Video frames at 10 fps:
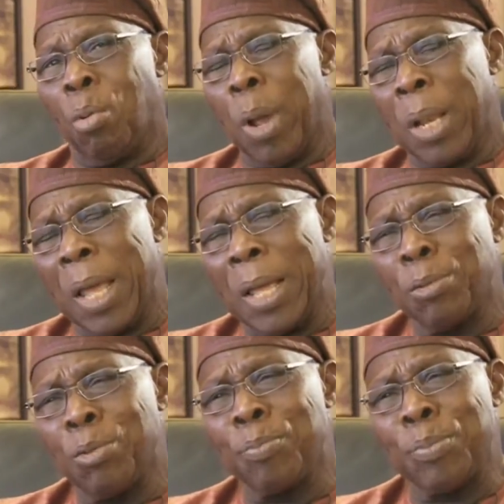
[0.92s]
Well, I
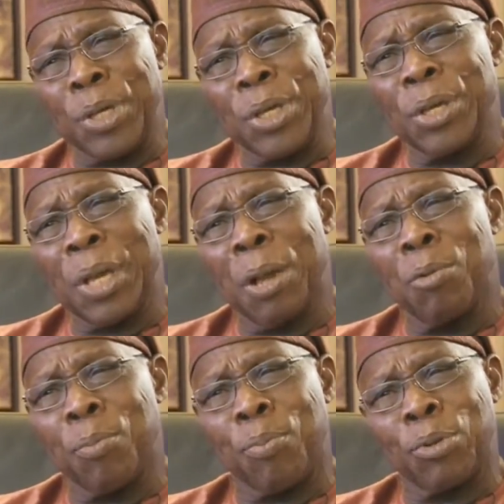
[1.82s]
won't be, I
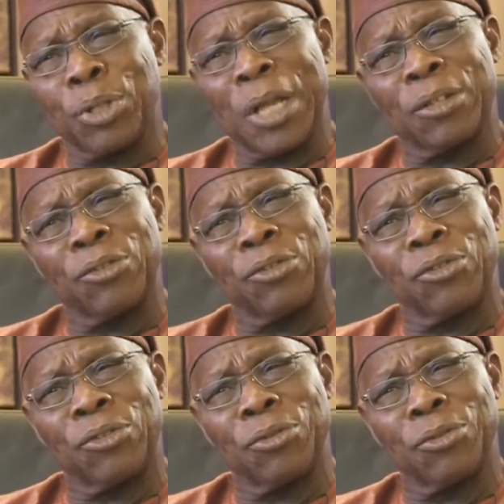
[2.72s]
won't put that
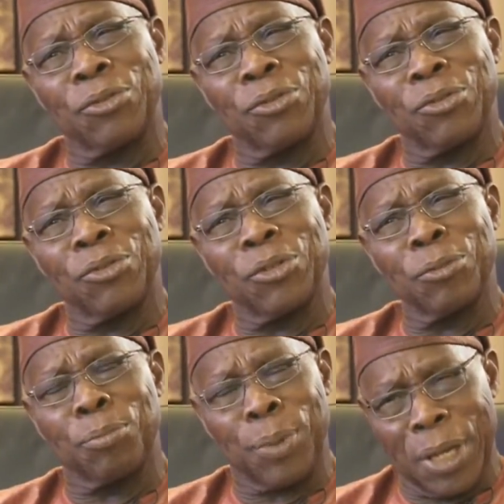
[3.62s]

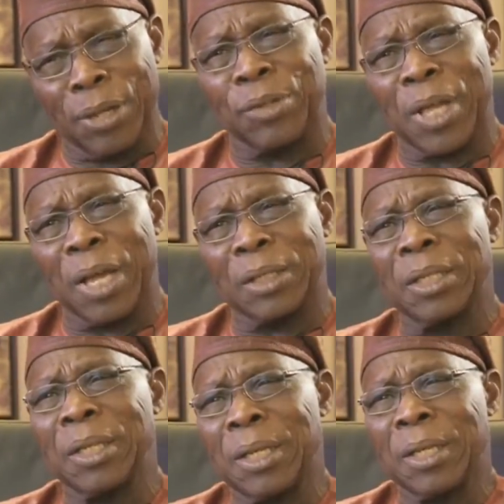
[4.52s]
simply as that.
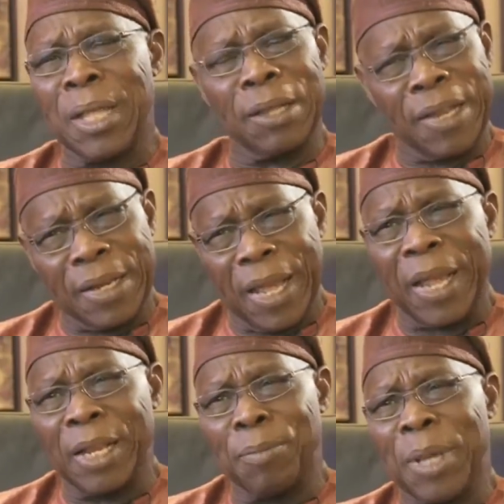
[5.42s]
There's an
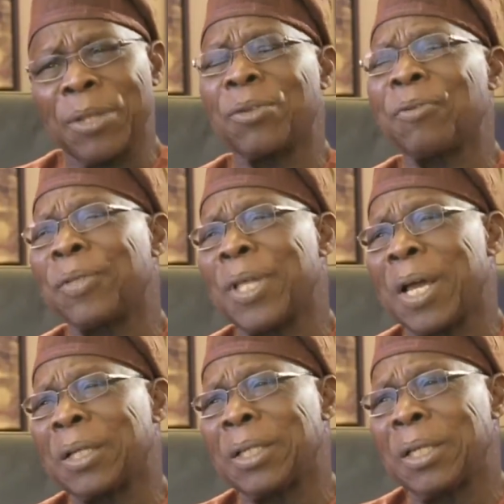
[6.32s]
element of
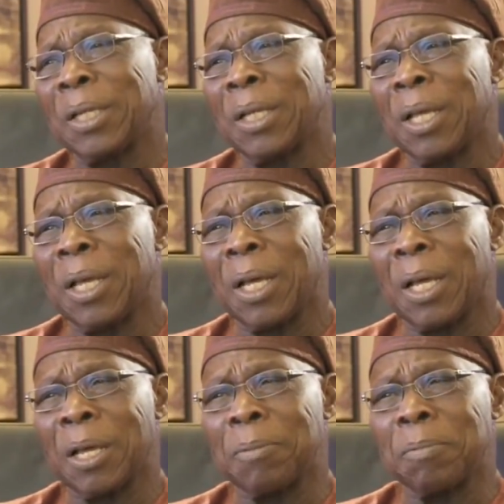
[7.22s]
that.
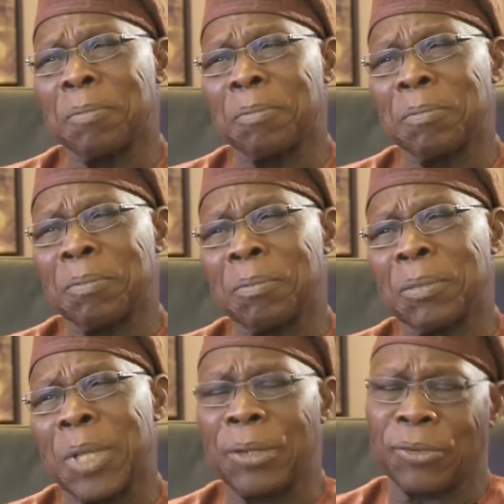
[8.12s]
Um,
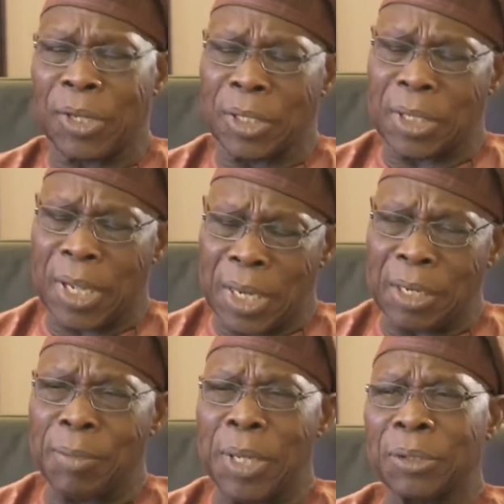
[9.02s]
there's an
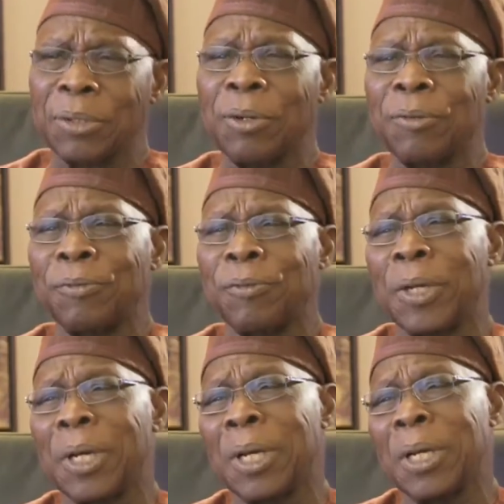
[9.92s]
element of,
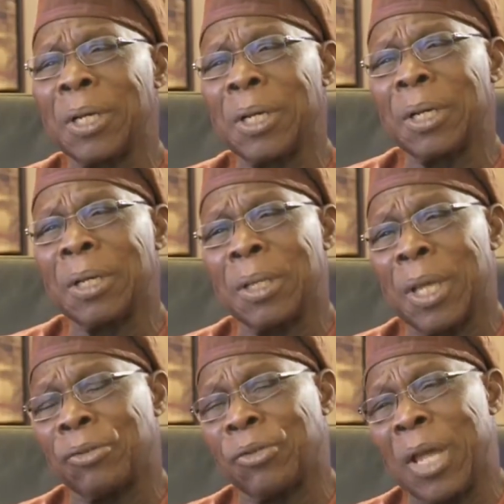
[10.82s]
uh,
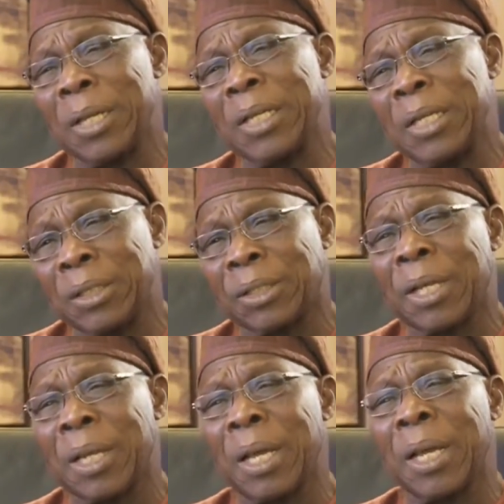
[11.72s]
there's an
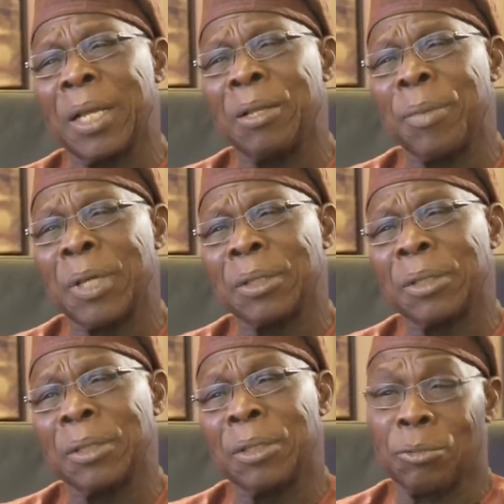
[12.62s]
internal element
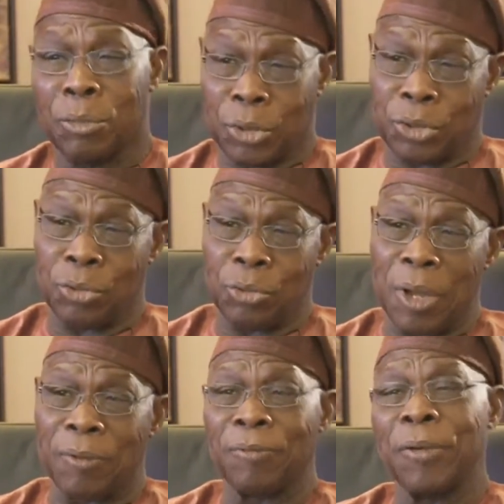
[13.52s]
which you
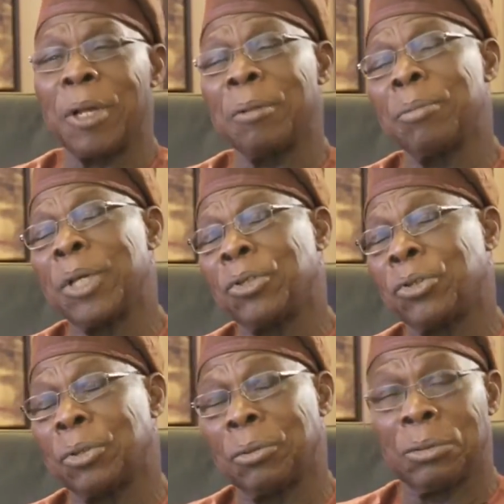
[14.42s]
have uh,
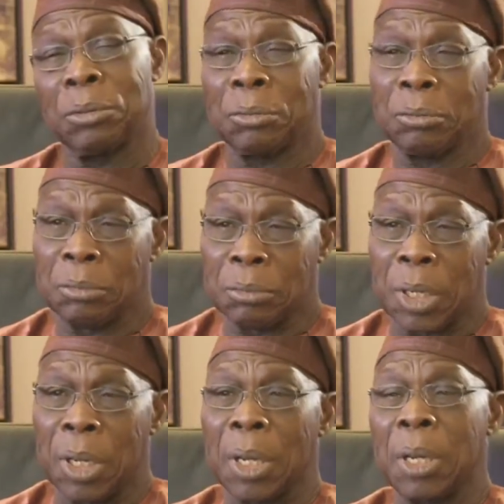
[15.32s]
mentioned,
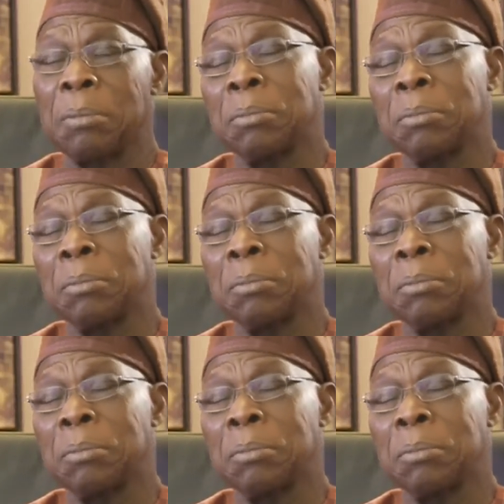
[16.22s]
uh,